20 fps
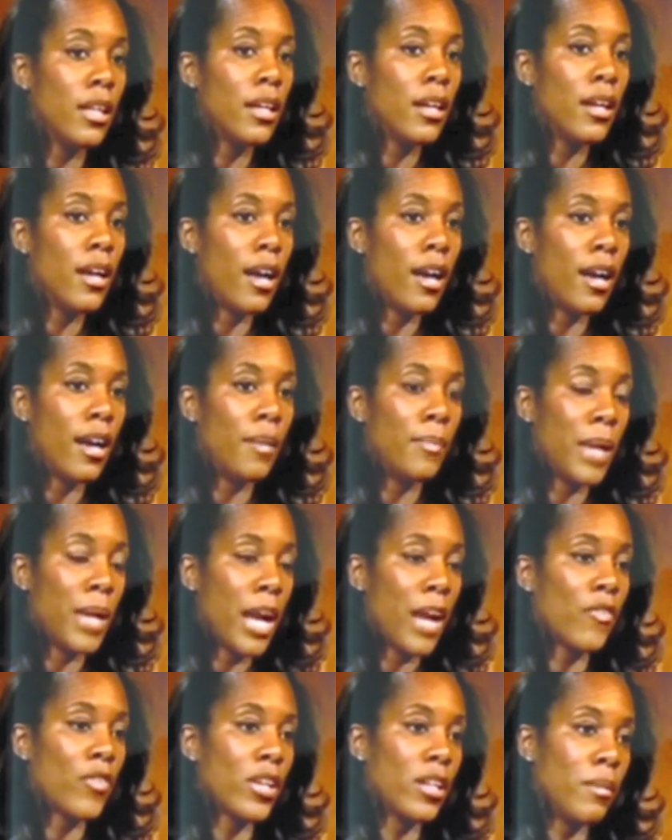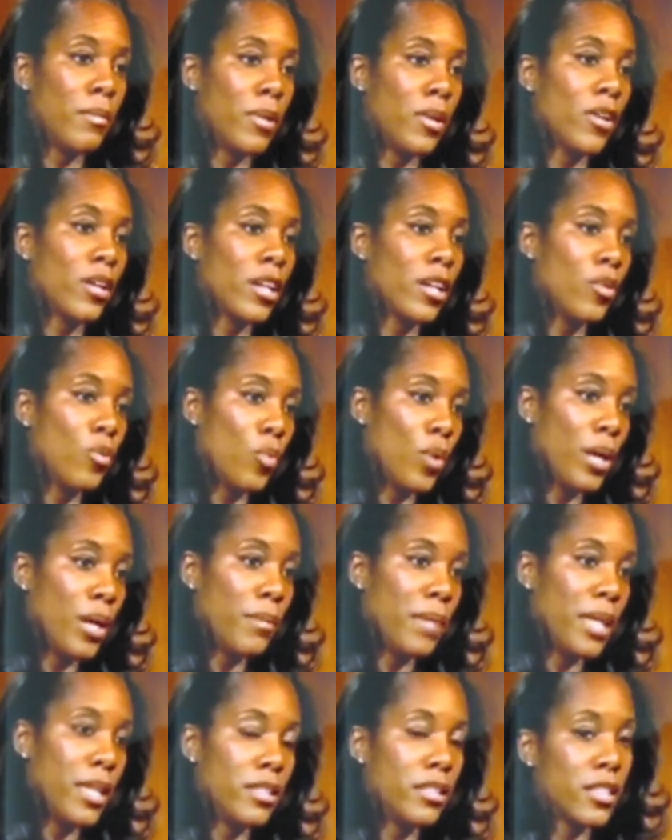African-American
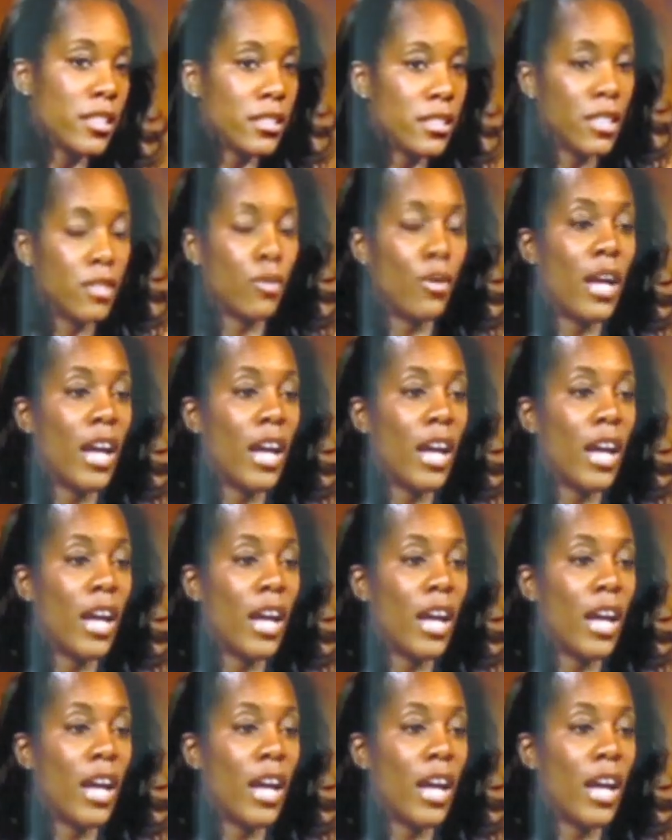women, successful